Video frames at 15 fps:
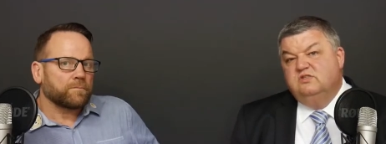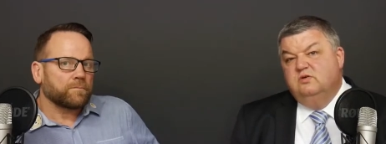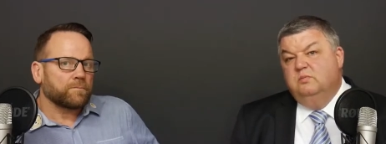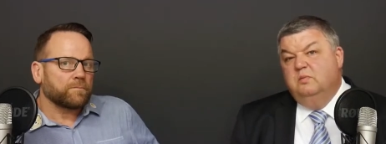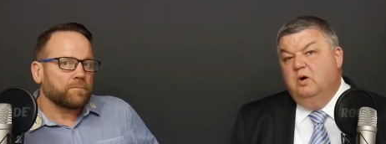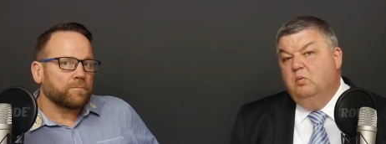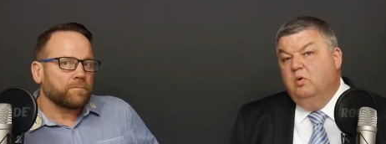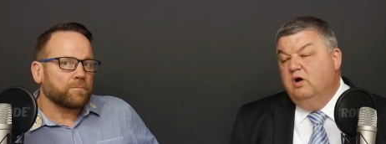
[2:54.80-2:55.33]
Speaker 1: to
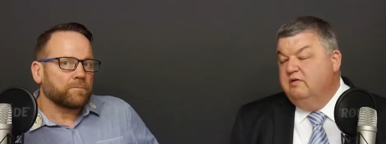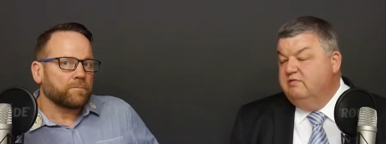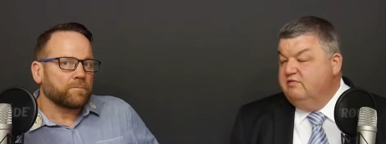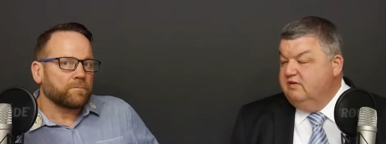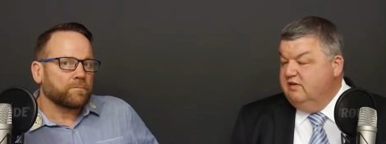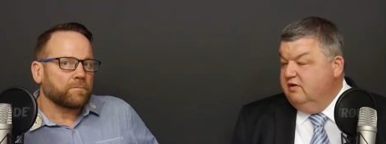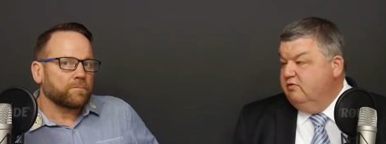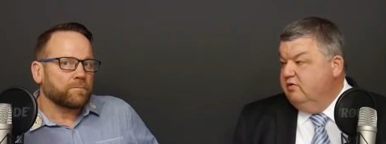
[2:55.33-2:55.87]
my wife
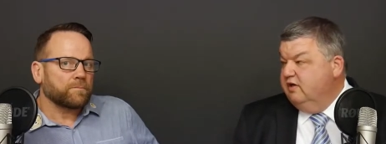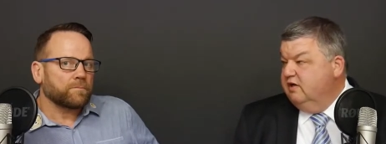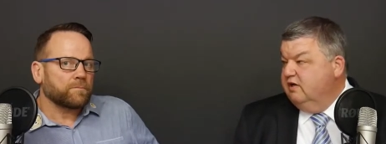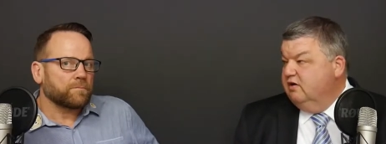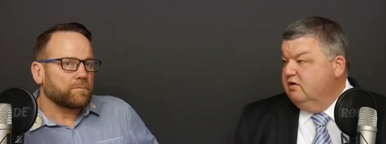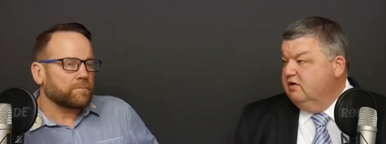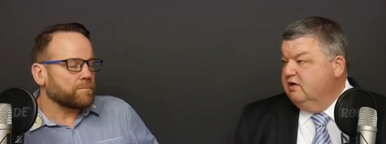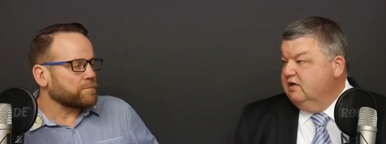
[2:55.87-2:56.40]
Terry and
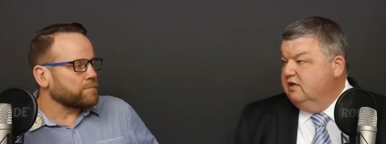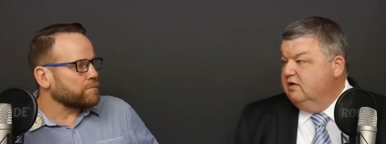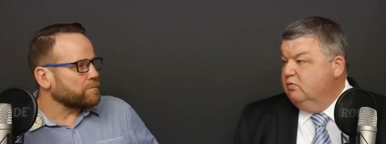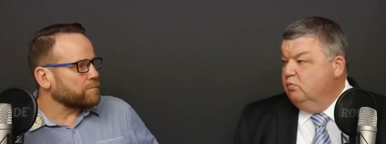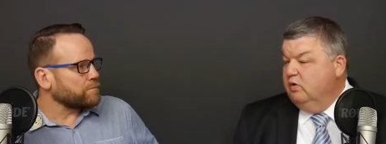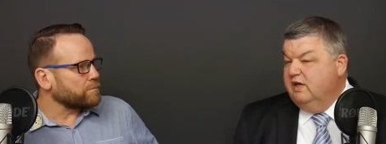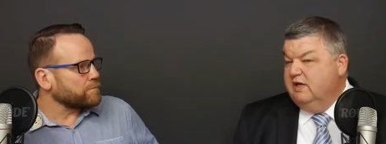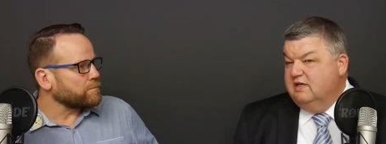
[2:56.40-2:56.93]
I,
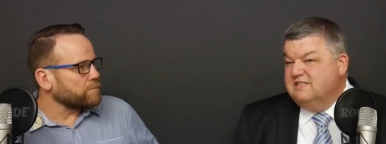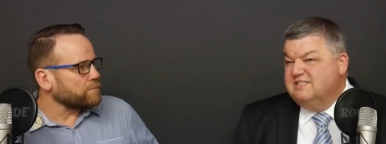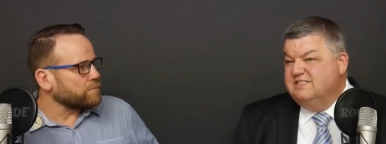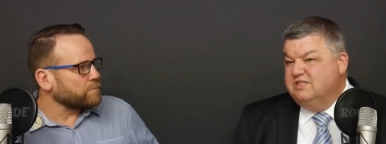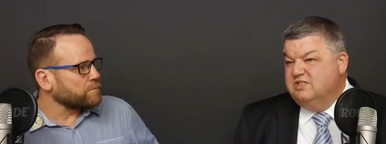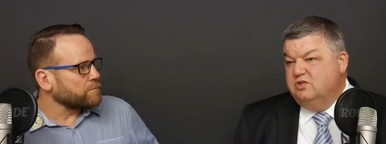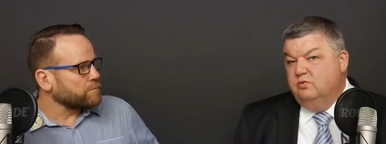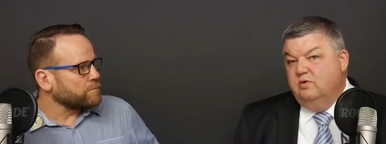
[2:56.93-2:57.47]
we had a
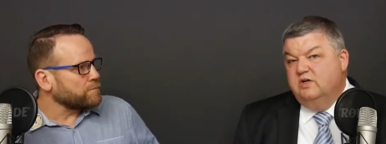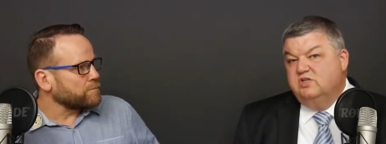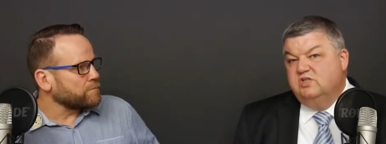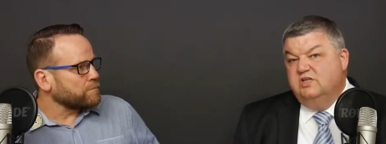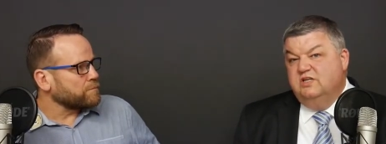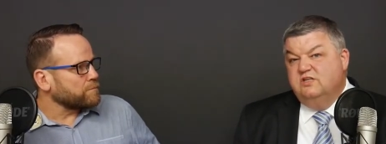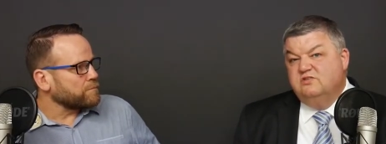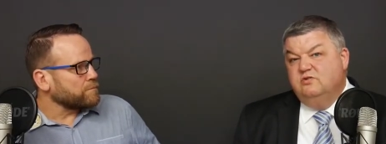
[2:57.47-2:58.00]

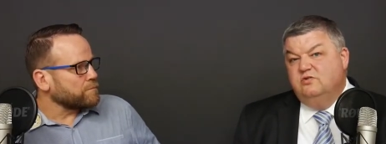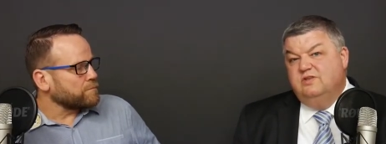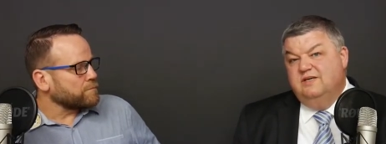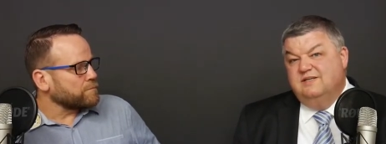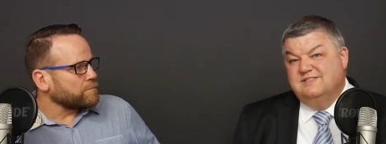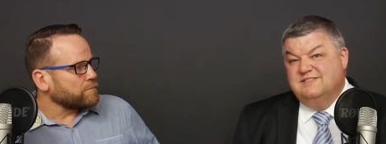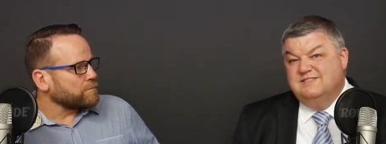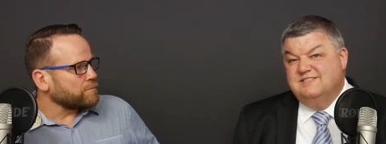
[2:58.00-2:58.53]
situation in
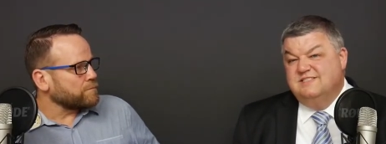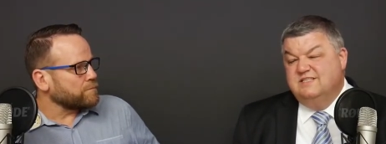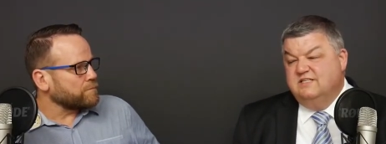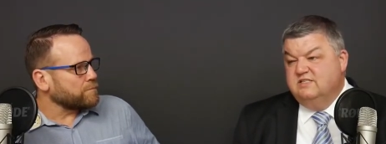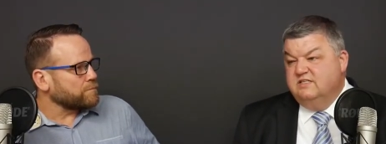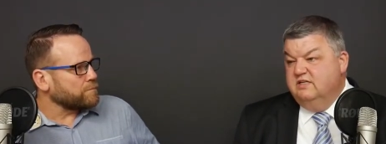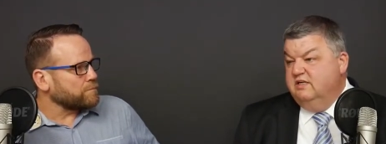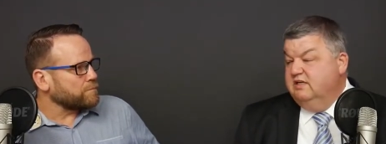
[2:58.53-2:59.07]

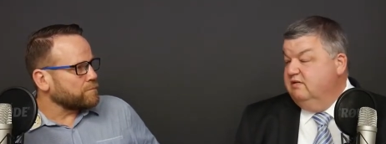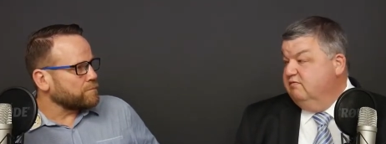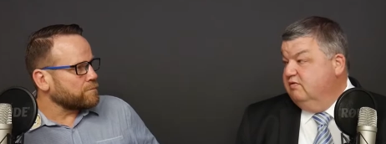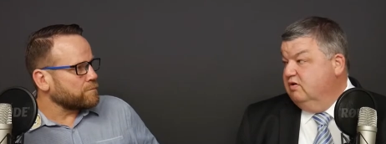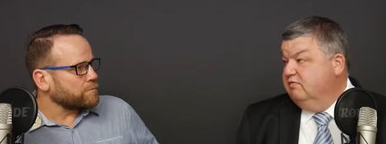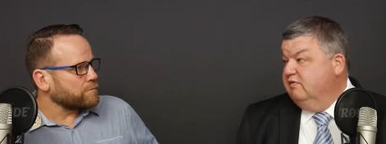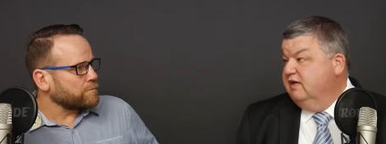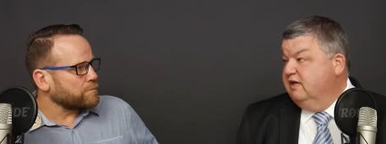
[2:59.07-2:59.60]
2016
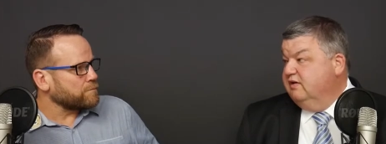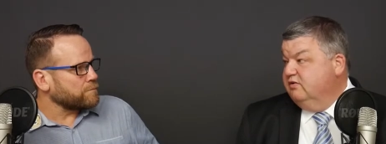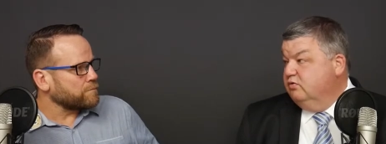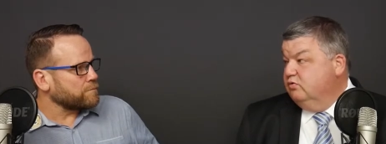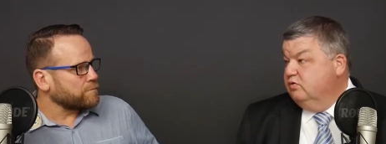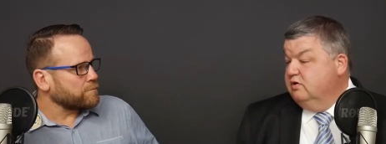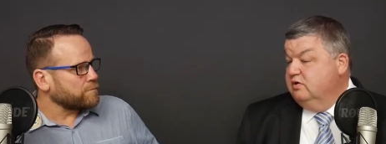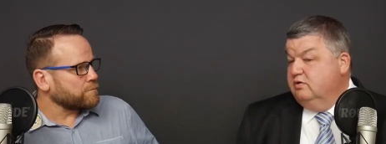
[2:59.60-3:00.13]
involving our
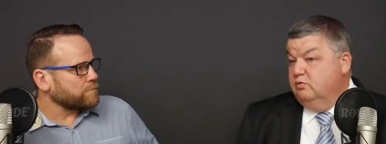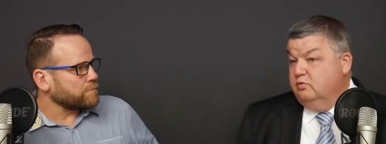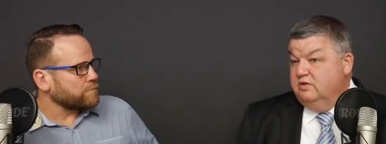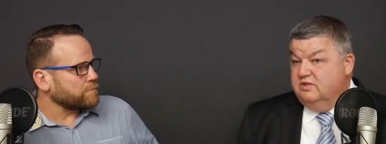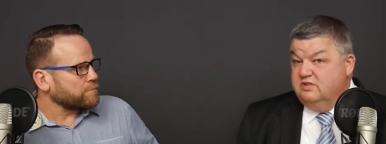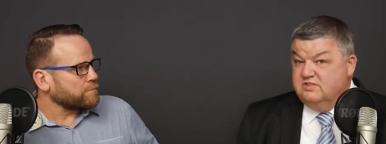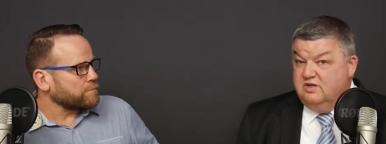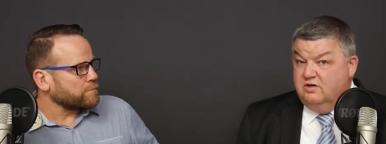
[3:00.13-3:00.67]
daughter, who at
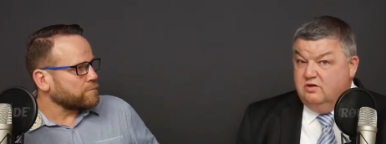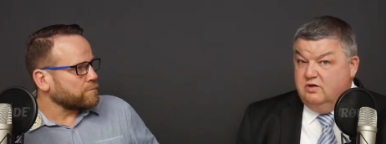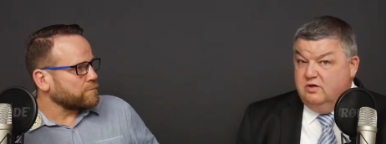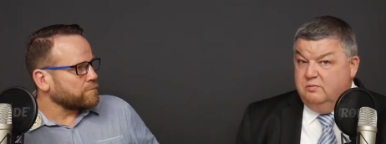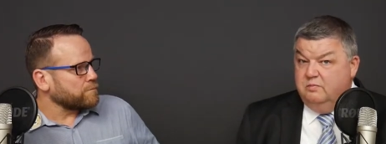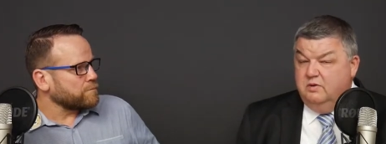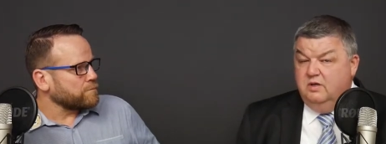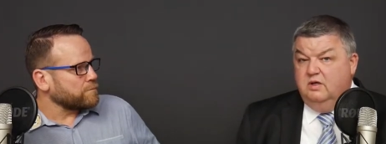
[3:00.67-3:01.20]
the
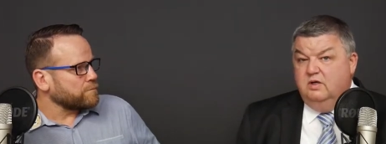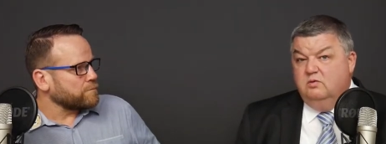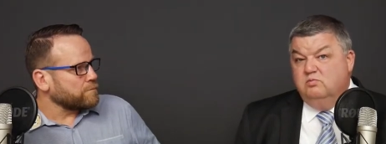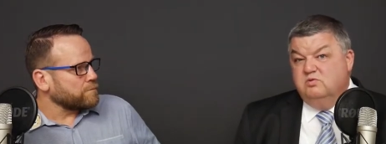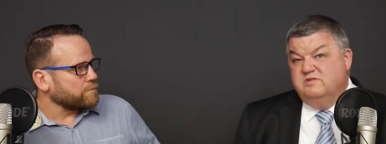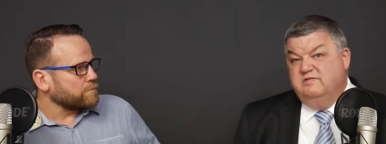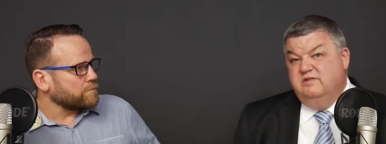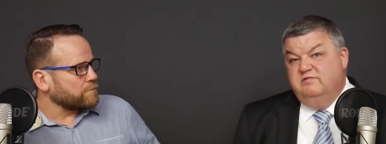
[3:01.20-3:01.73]
time
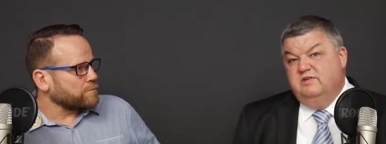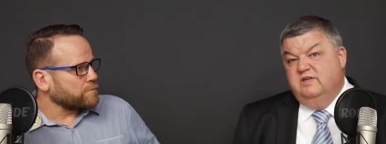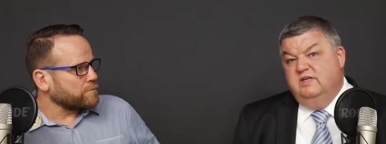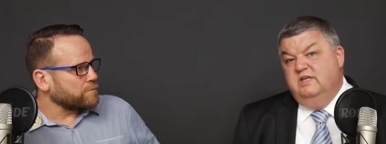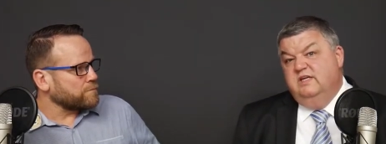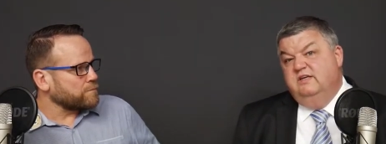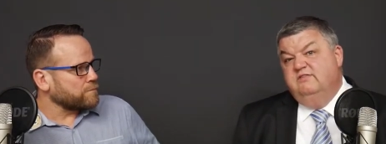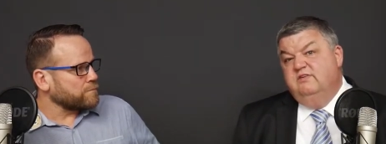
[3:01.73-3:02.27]
was
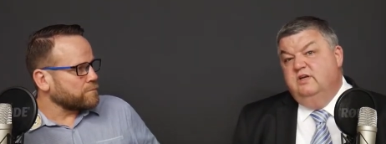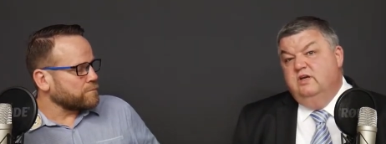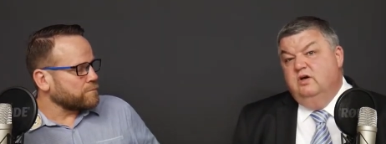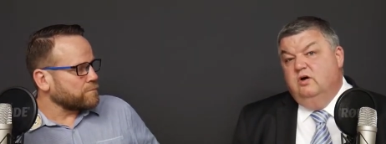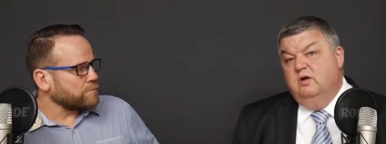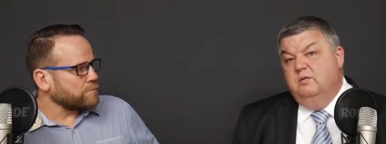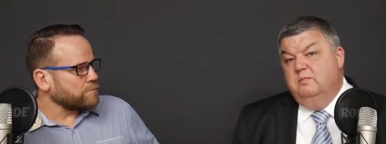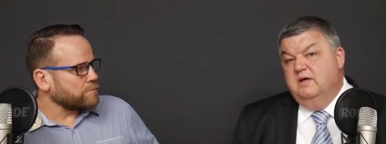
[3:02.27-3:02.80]
15 years and
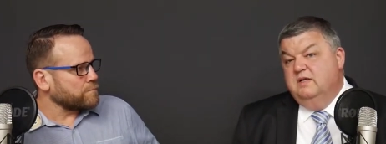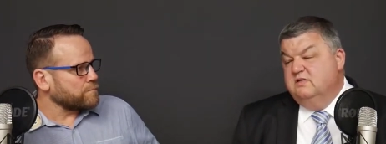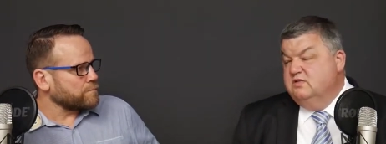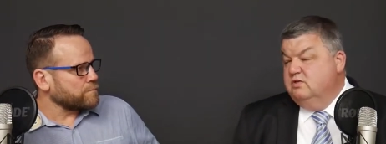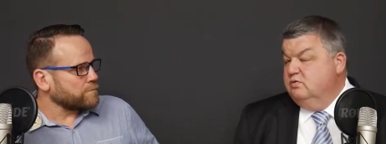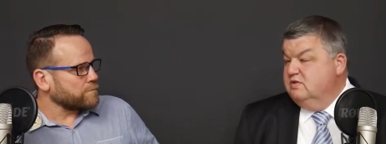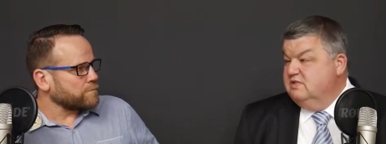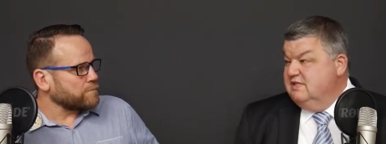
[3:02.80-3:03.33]
nine months,
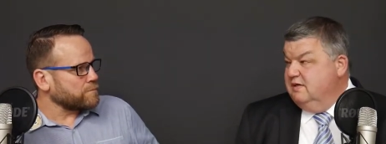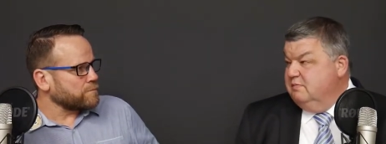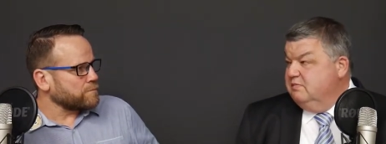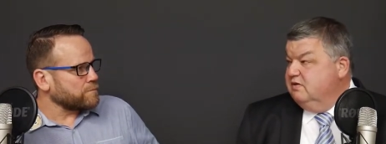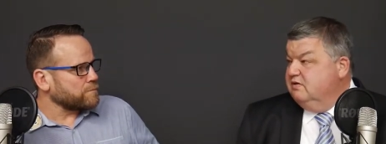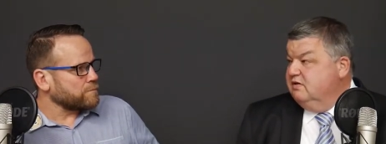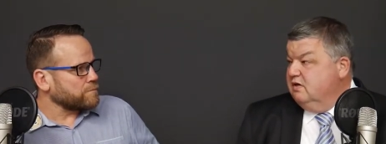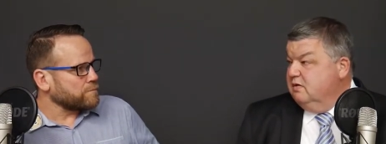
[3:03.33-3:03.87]
who
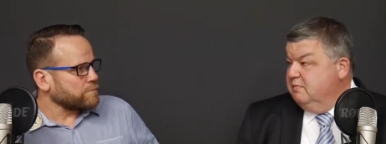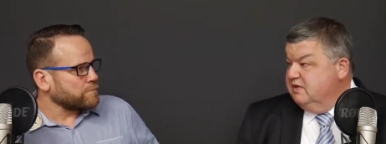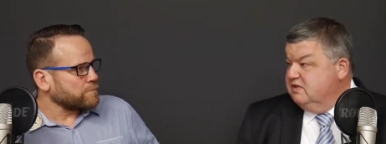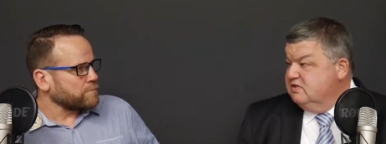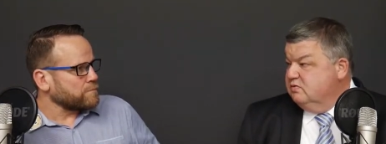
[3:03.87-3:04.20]
attempted to commit